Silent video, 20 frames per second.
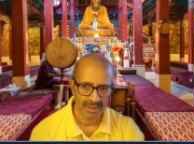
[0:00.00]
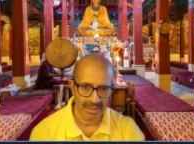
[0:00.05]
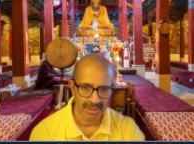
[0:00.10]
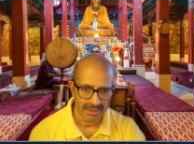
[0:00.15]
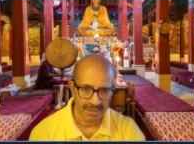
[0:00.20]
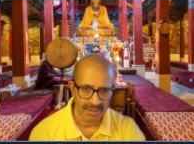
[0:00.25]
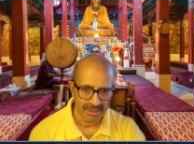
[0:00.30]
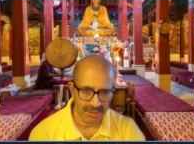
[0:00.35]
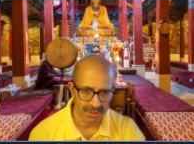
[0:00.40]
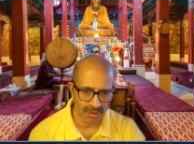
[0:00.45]

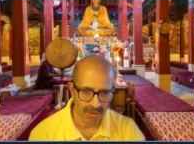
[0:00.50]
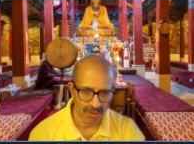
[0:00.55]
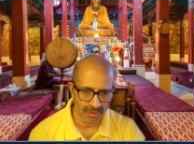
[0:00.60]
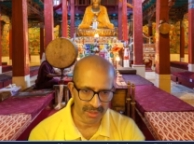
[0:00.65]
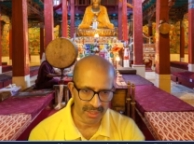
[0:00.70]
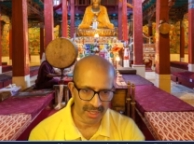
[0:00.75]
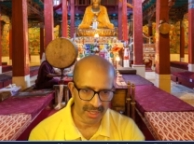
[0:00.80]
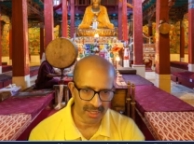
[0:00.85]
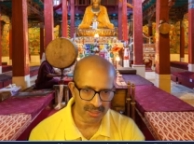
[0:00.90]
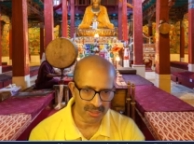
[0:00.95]
So
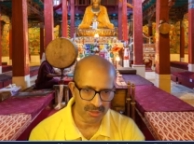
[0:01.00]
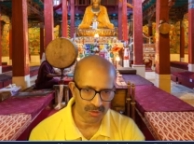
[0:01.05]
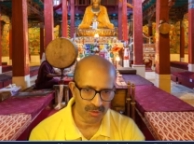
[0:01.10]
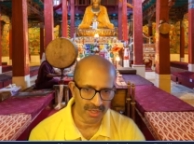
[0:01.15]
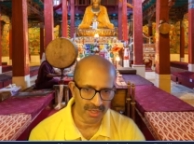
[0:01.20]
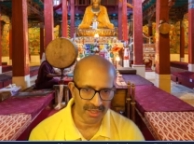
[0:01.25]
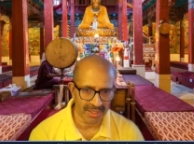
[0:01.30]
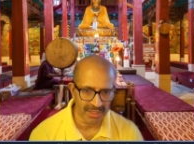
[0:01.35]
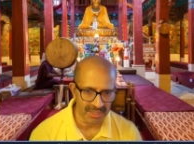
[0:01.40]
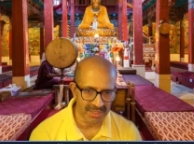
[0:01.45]
they also
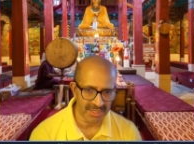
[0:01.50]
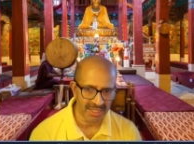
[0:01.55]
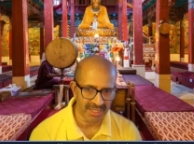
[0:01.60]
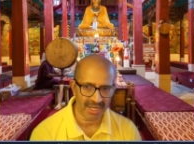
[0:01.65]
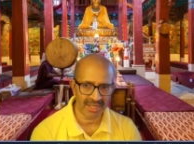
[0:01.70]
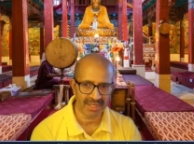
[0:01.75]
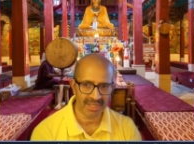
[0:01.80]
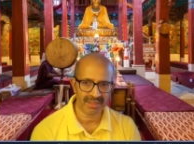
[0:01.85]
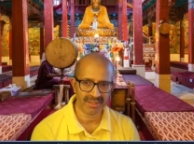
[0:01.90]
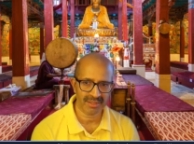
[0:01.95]

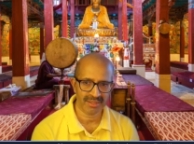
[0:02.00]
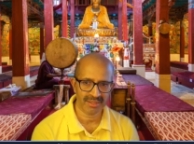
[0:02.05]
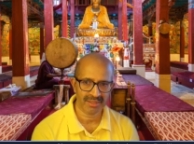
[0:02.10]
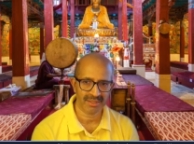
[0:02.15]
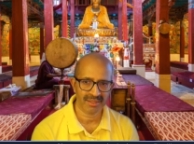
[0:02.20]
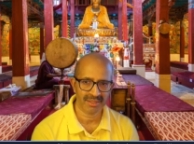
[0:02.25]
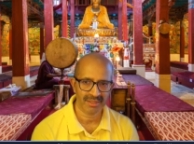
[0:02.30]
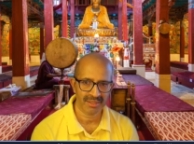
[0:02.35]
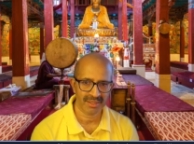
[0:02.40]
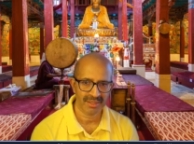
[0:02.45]
understand
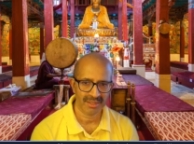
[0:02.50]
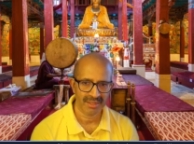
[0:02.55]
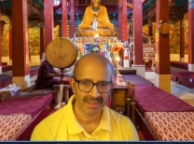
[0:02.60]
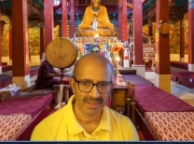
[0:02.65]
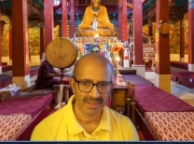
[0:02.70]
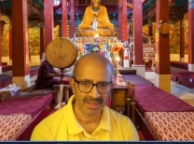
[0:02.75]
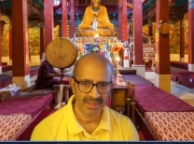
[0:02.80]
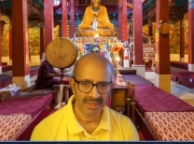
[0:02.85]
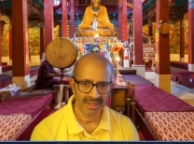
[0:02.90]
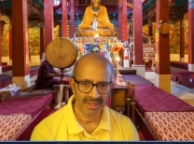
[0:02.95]

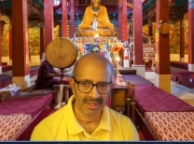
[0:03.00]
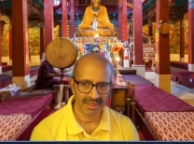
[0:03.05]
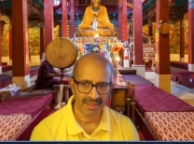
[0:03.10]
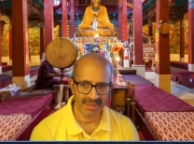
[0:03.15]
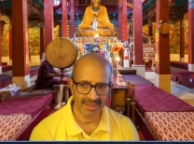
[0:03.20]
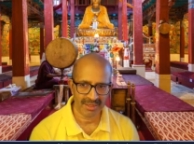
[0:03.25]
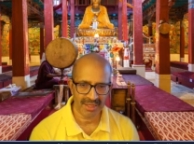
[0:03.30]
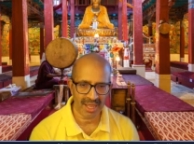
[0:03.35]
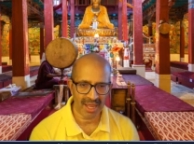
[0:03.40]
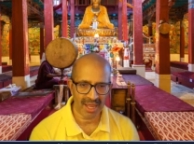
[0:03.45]

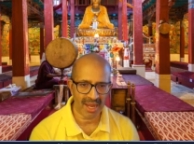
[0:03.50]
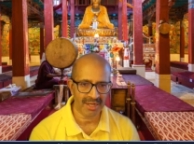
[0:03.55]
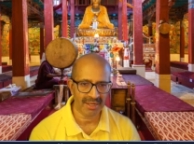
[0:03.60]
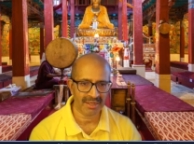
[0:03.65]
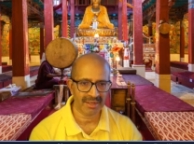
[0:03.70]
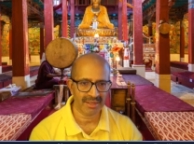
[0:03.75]
that